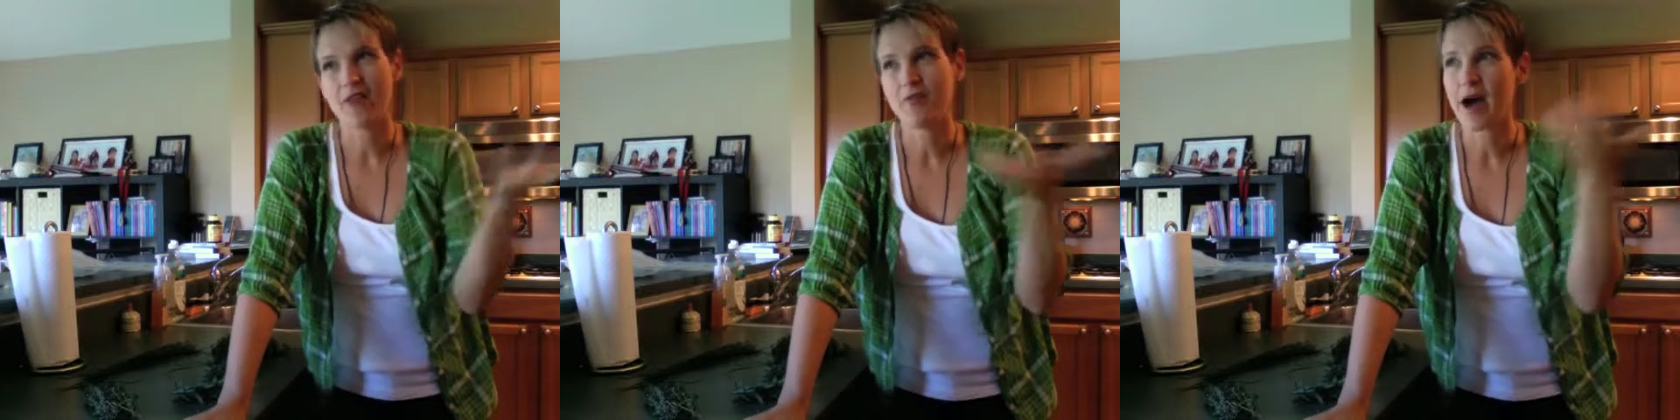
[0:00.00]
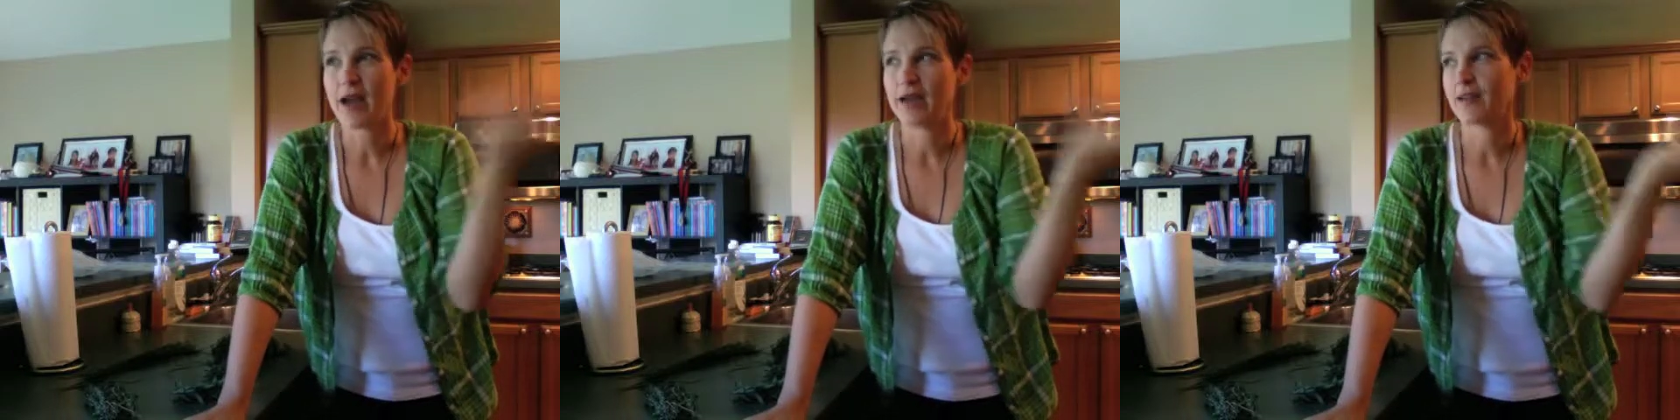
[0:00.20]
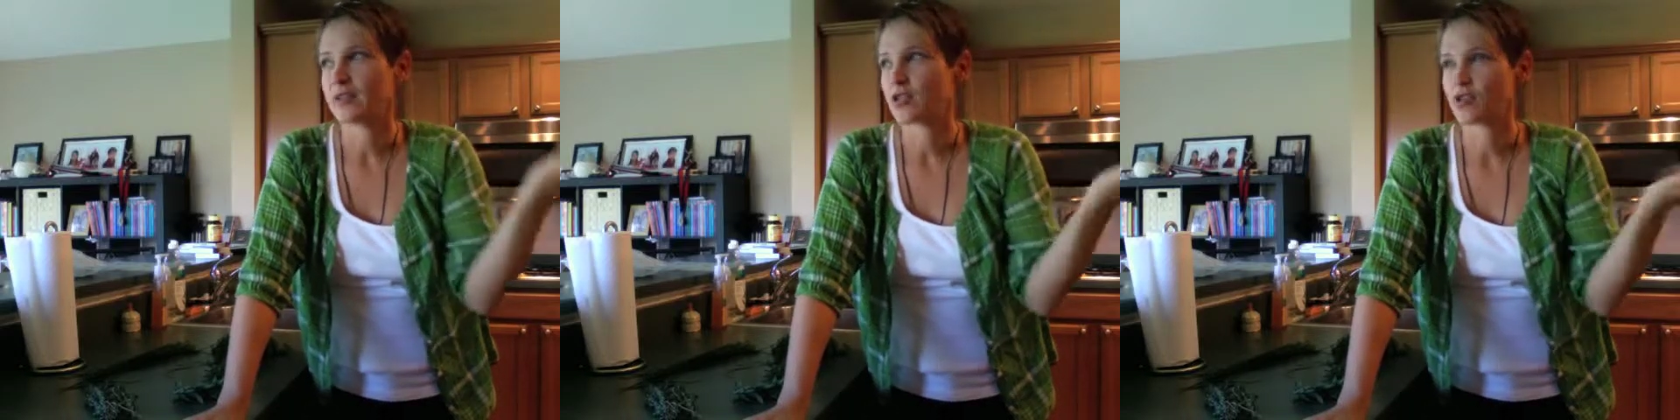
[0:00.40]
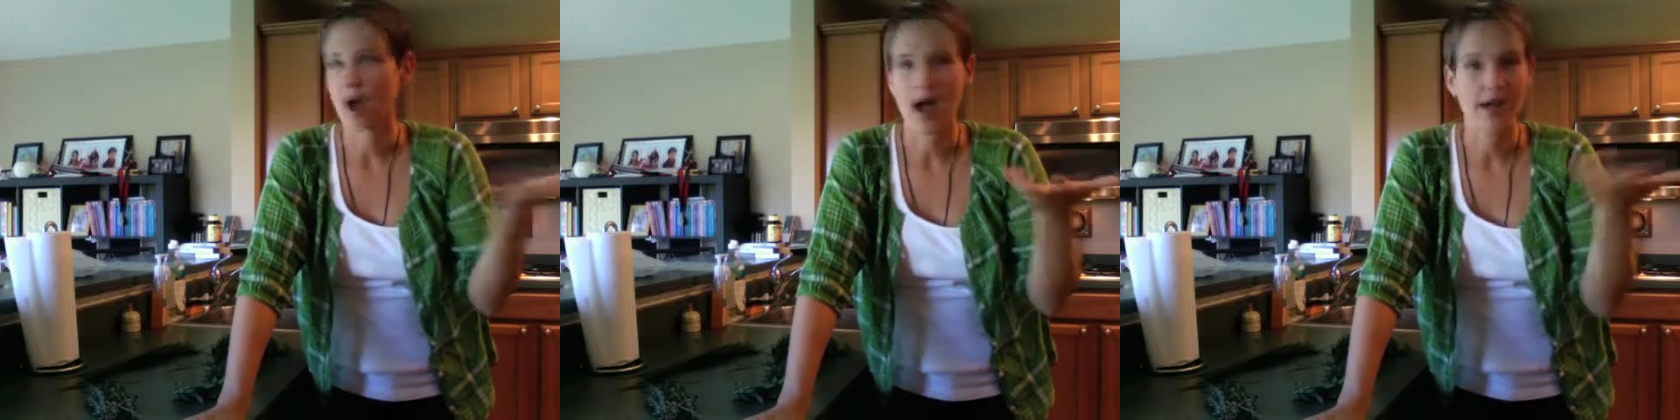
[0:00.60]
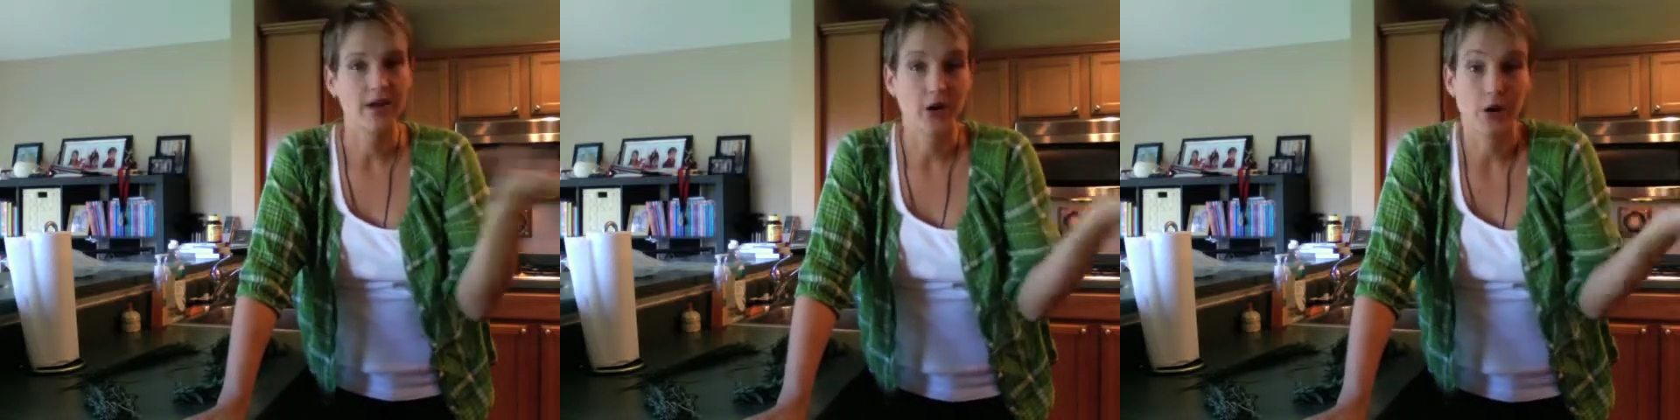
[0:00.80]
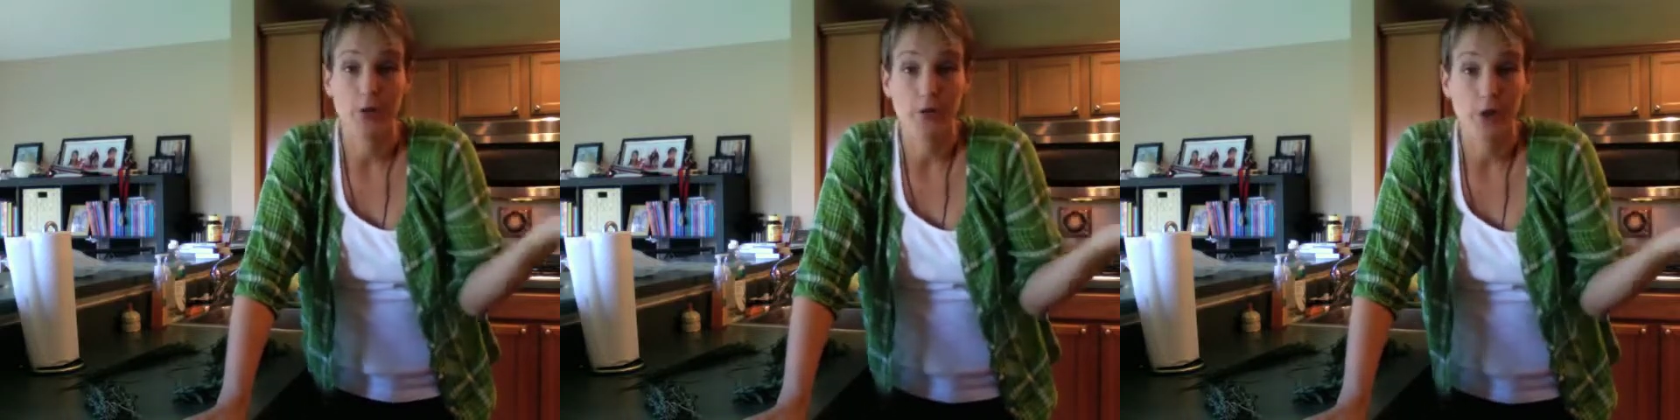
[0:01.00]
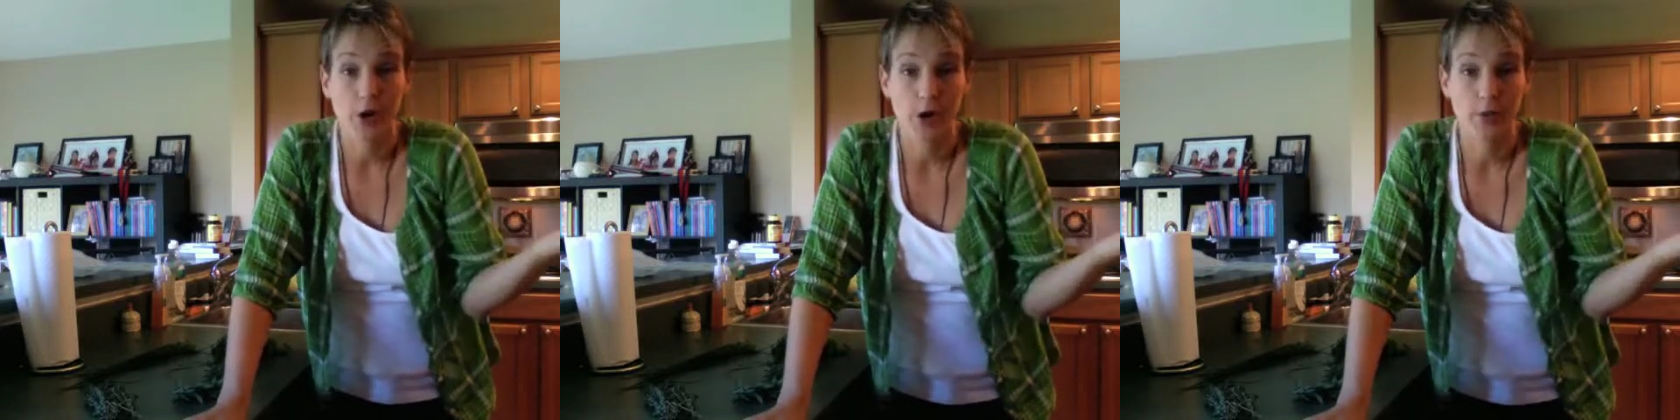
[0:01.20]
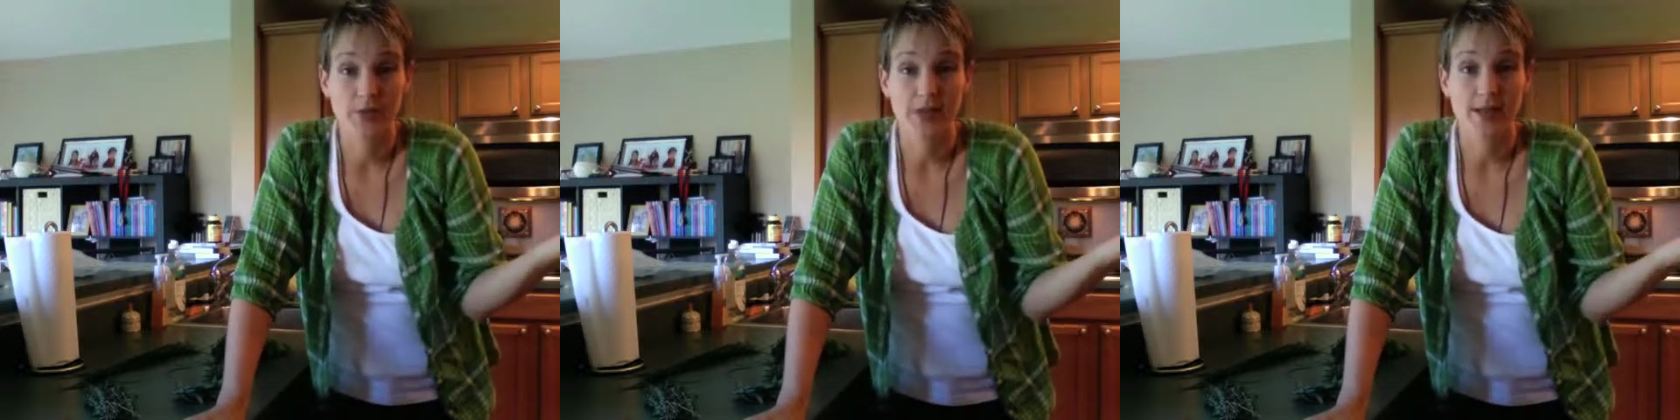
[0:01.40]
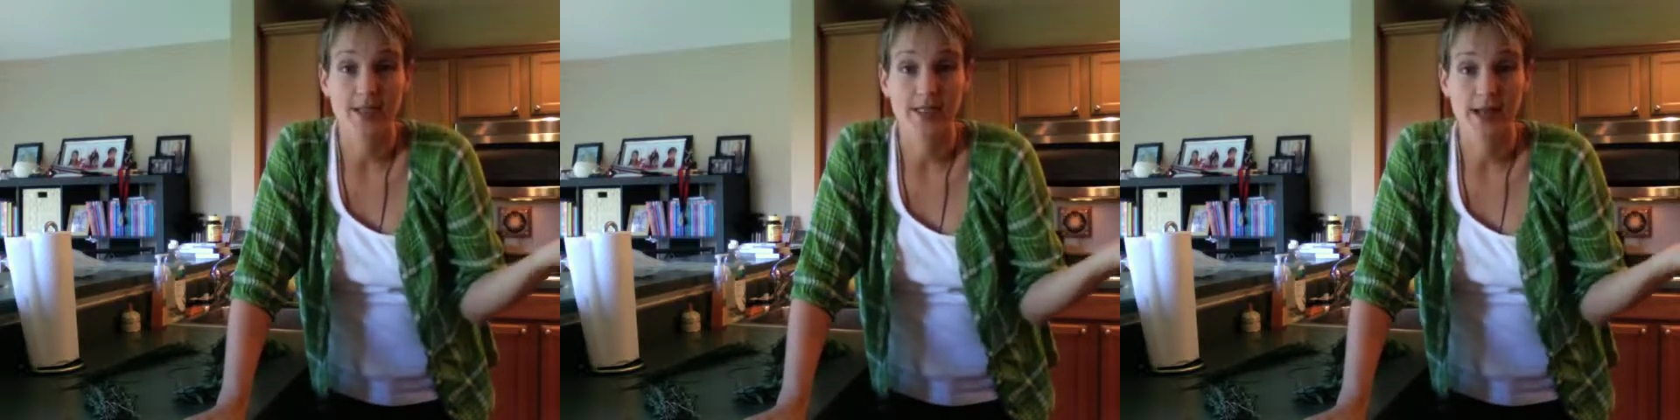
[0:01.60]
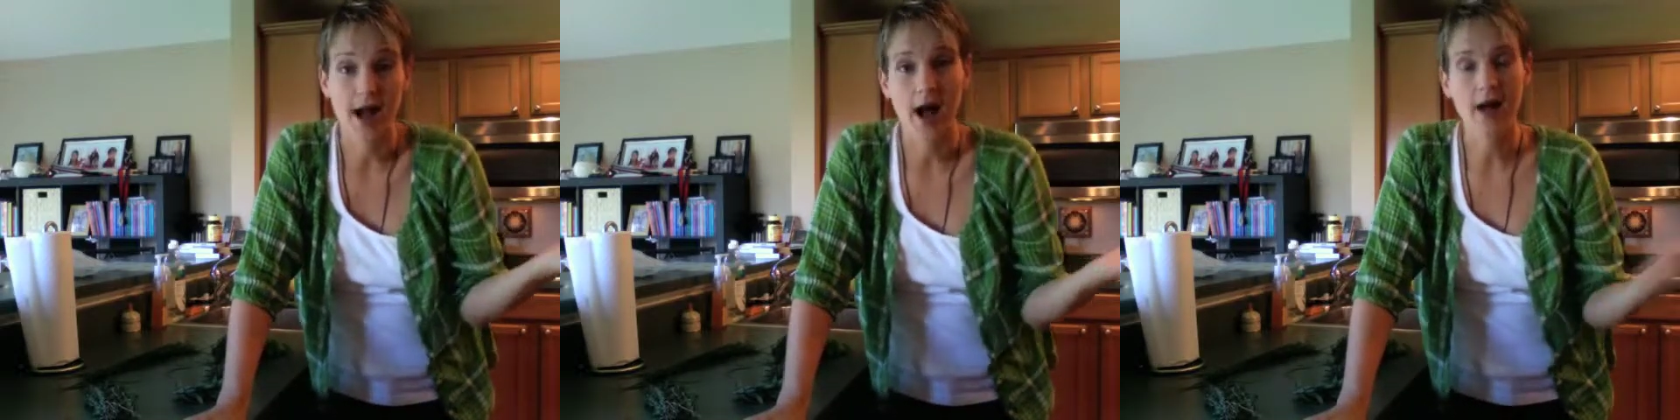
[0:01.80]
my dry herbs on
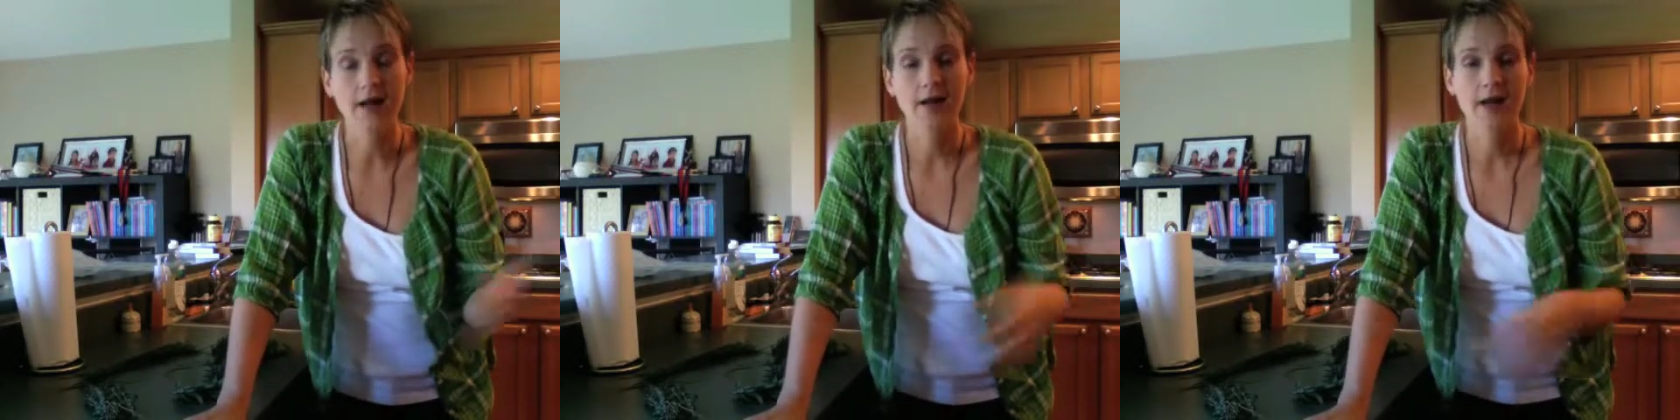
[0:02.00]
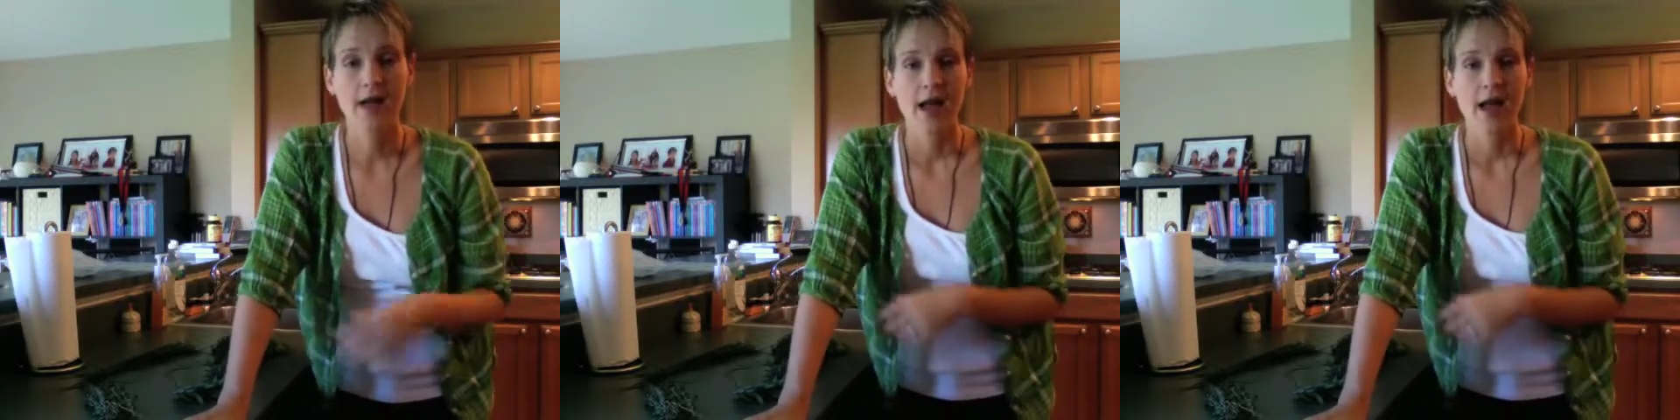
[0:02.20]
stock,